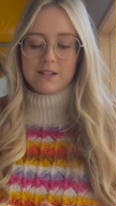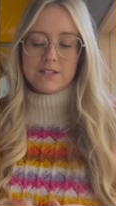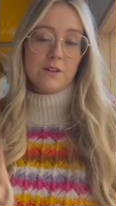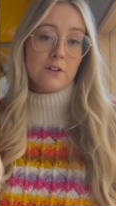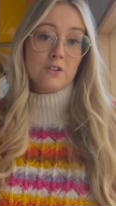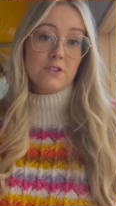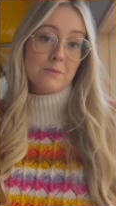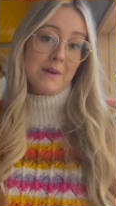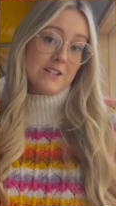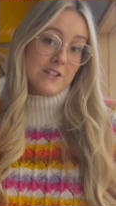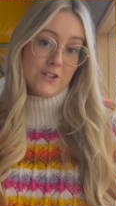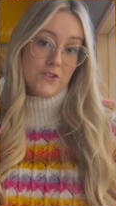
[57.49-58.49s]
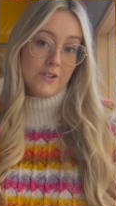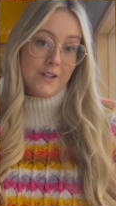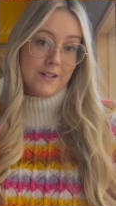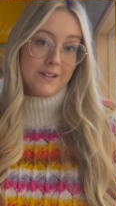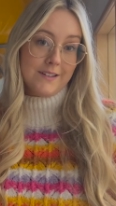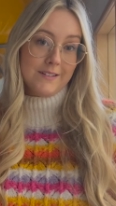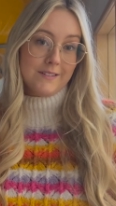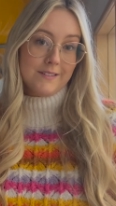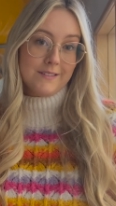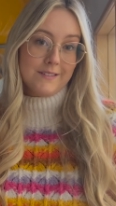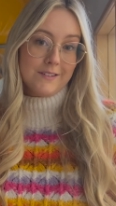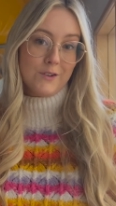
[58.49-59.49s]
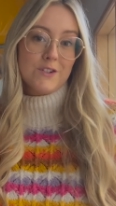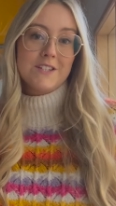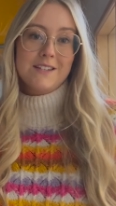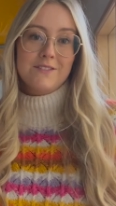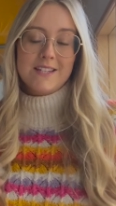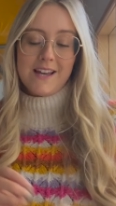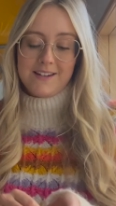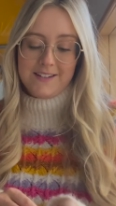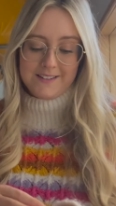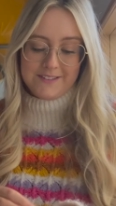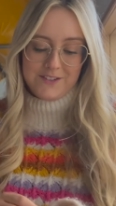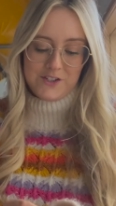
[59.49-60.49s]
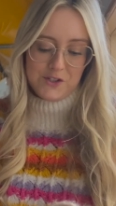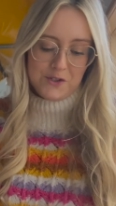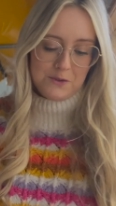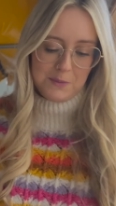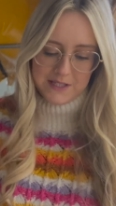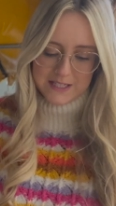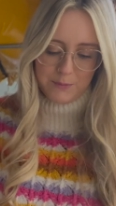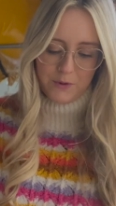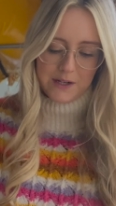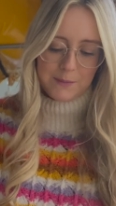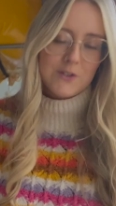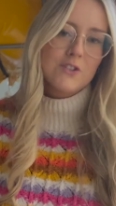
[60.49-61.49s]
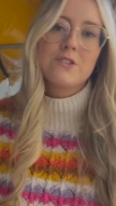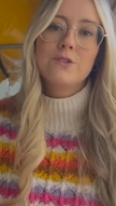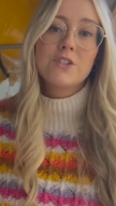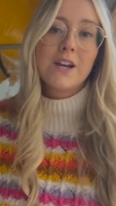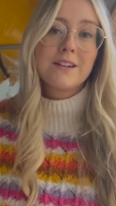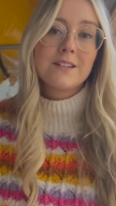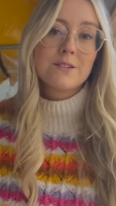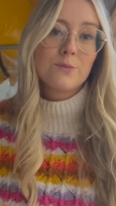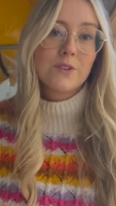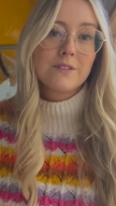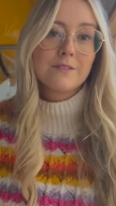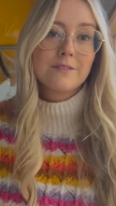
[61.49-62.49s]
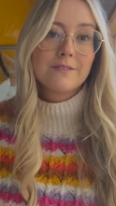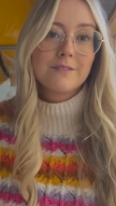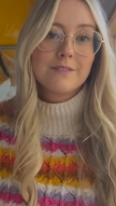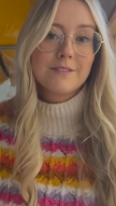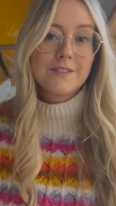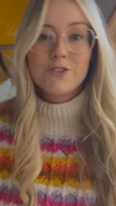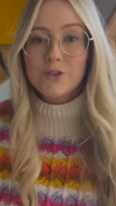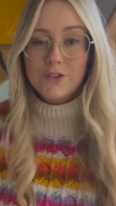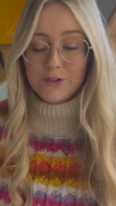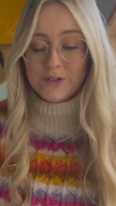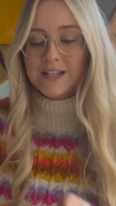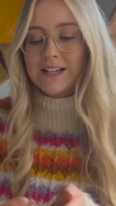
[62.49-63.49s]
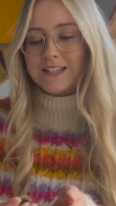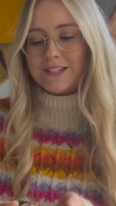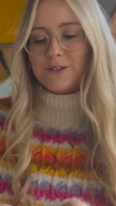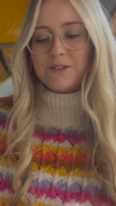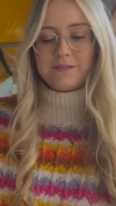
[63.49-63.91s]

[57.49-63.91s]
So I'm going to do a magic trick. Courtesy of Dana. She showed me this morning, but she's too shy and doesn't want to show you. So